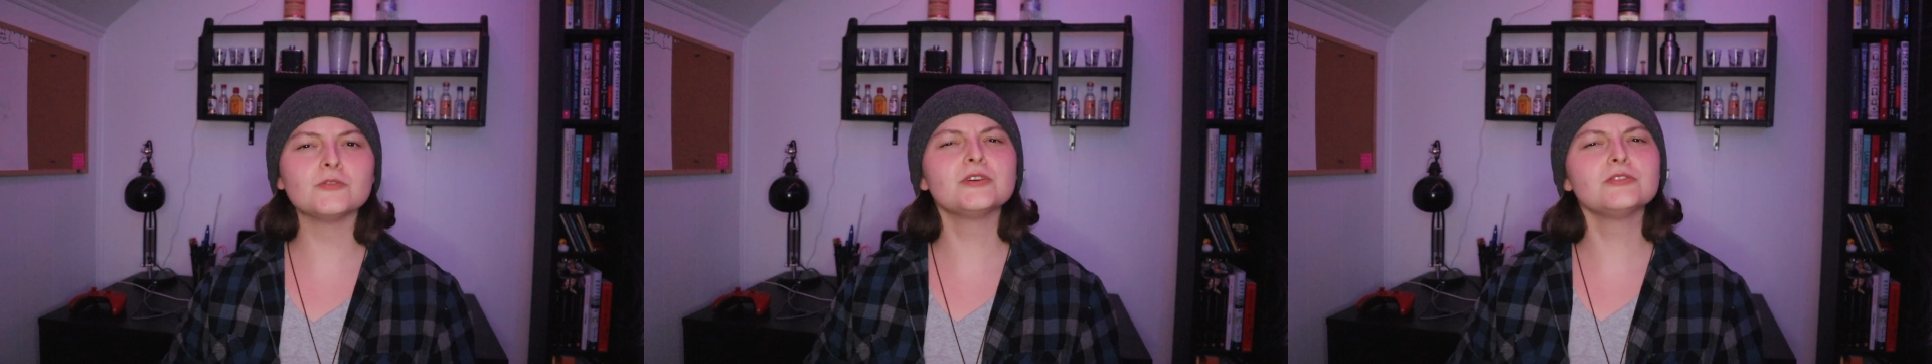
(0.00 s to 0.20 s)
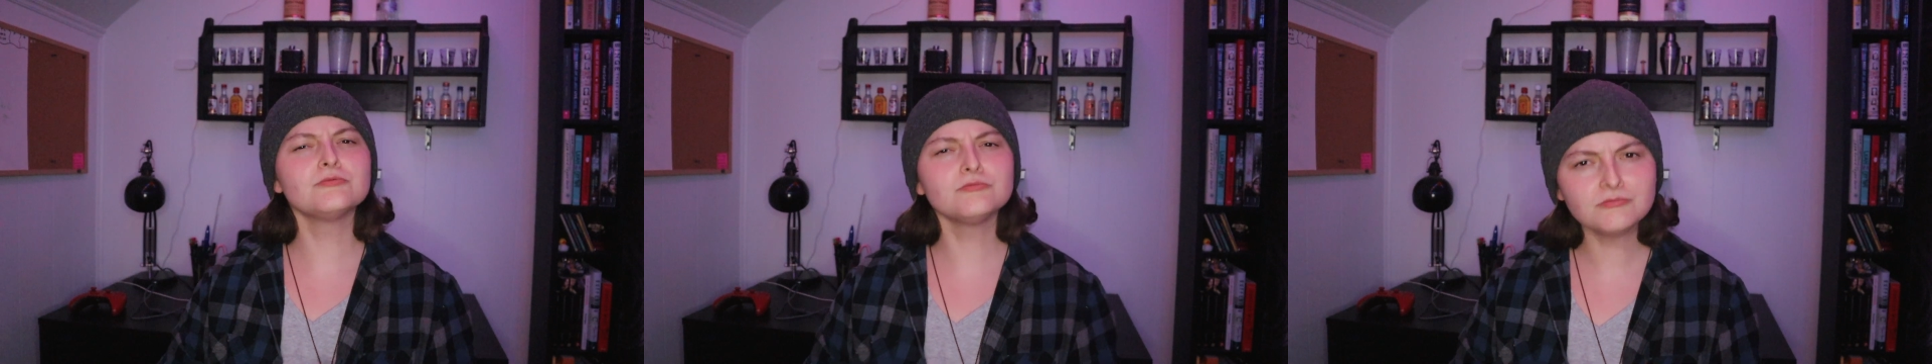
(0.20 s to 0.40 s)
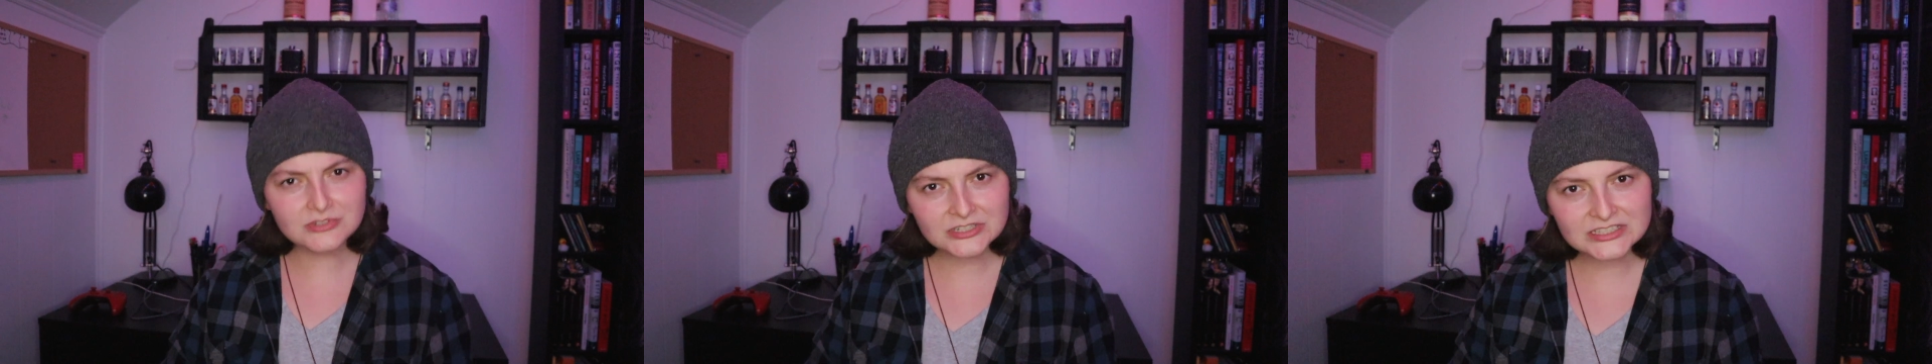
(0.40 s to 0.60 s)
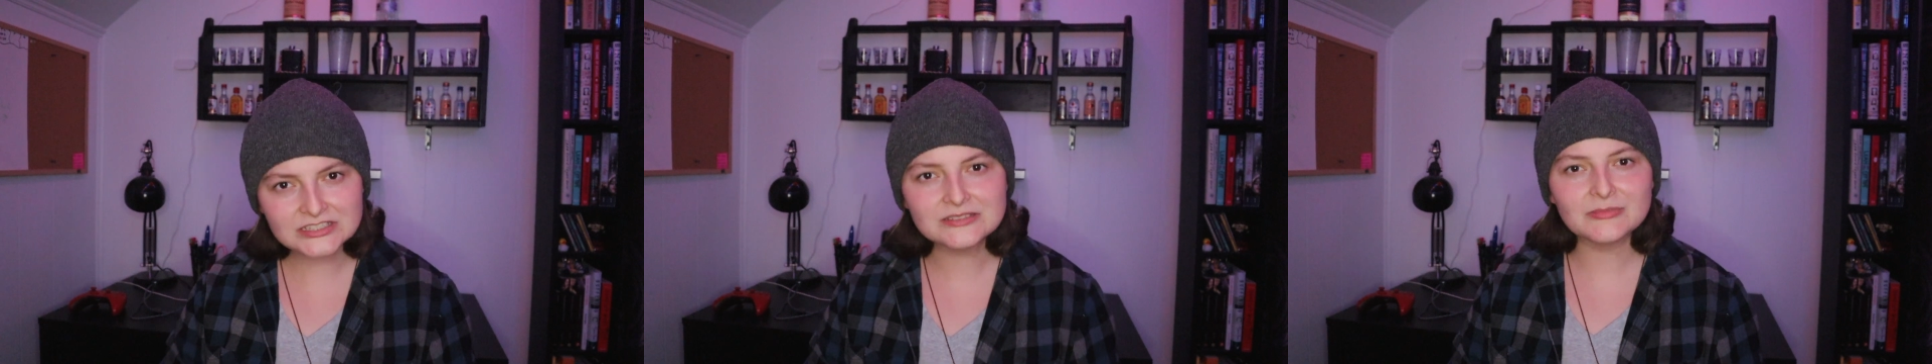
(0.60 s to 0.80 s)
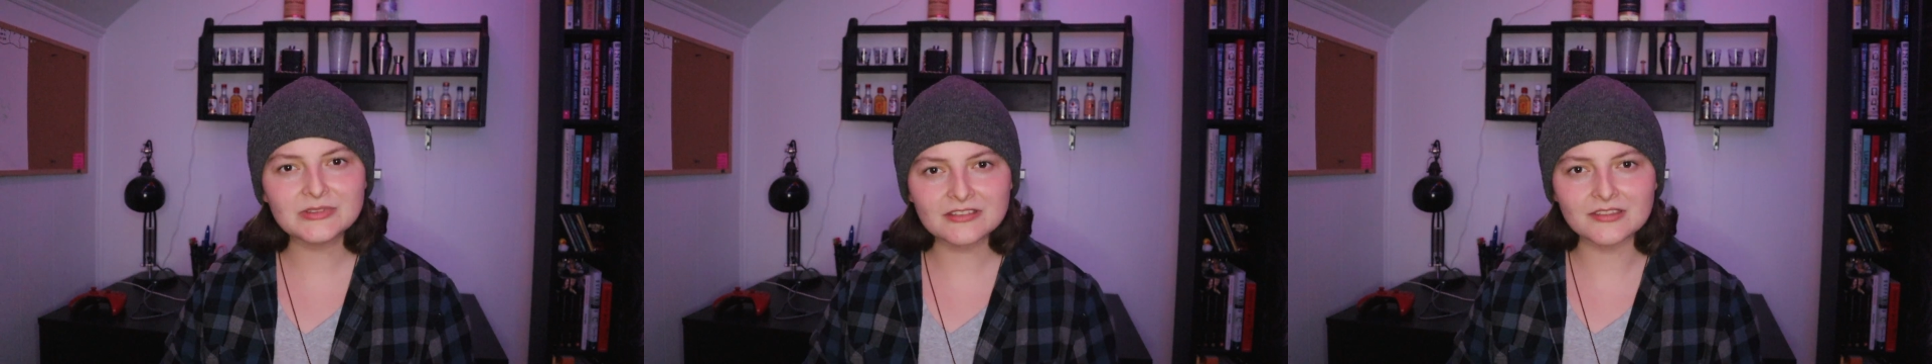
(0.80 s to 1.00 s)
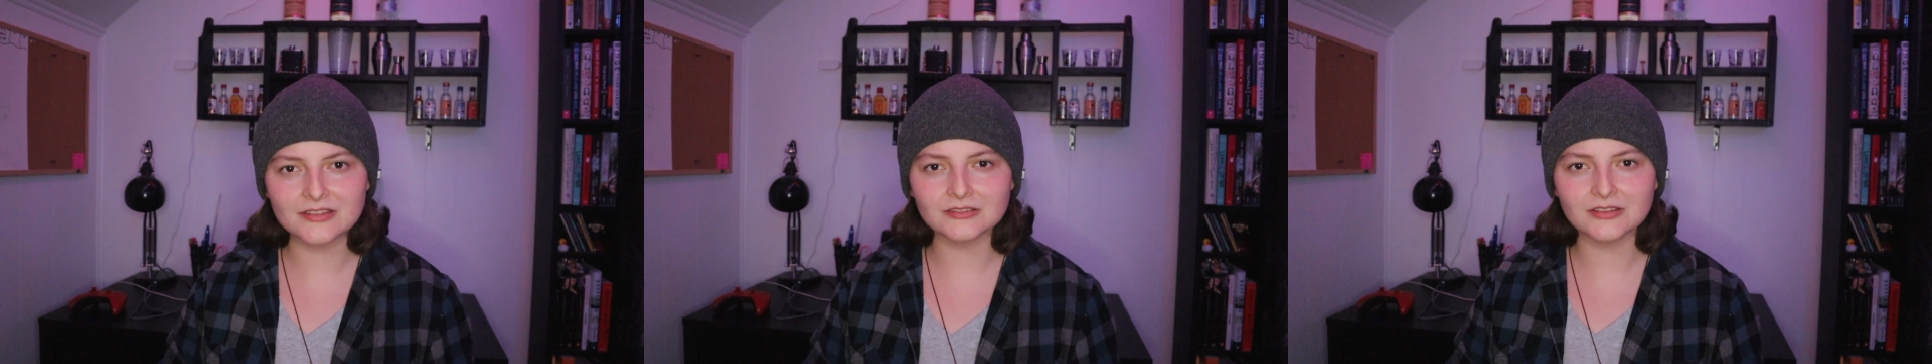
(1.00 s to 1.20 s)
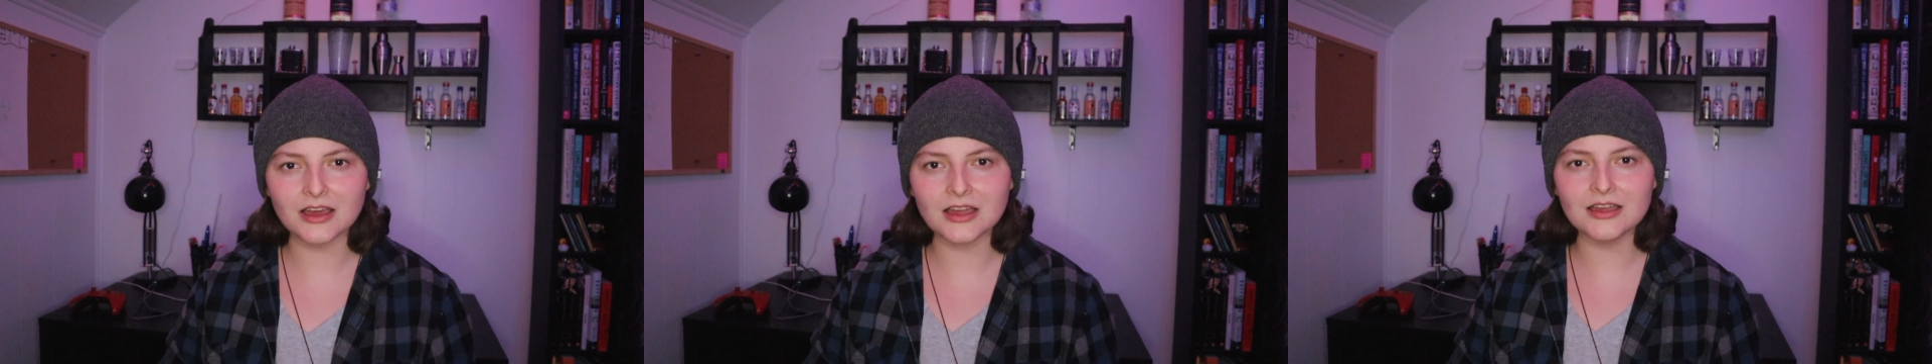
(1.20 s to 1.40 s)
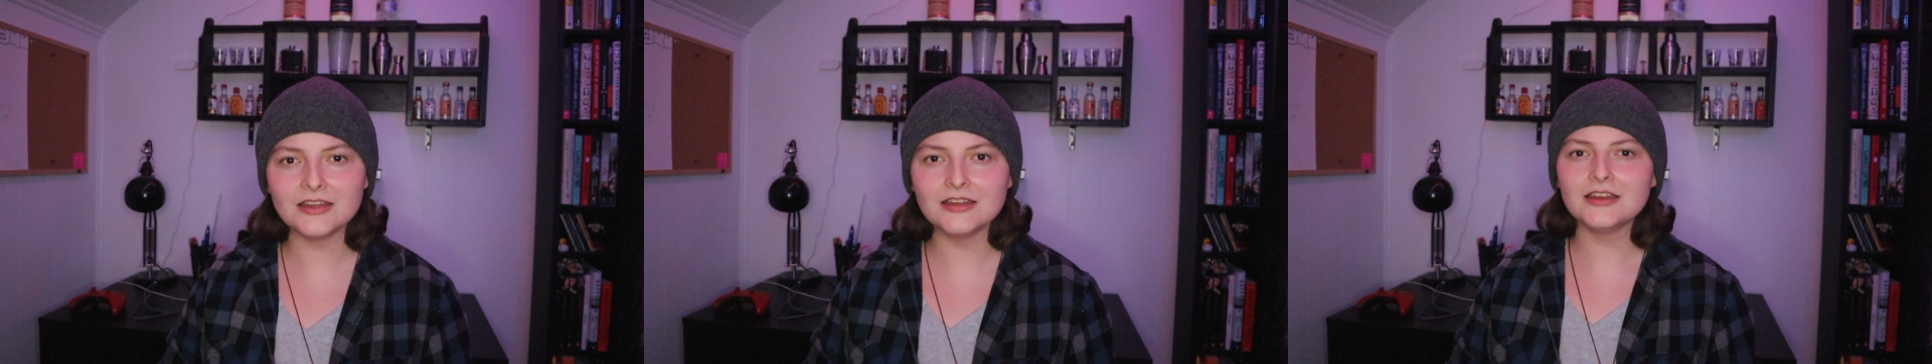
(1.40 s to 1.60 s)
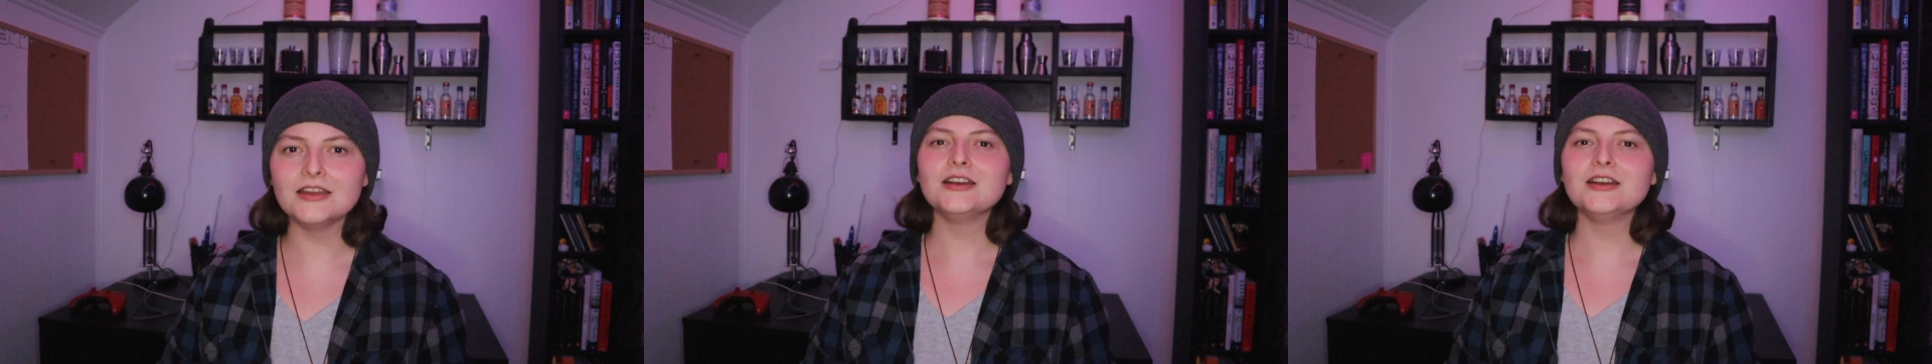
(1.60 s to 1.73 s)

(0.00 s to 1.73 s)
It really means a lot.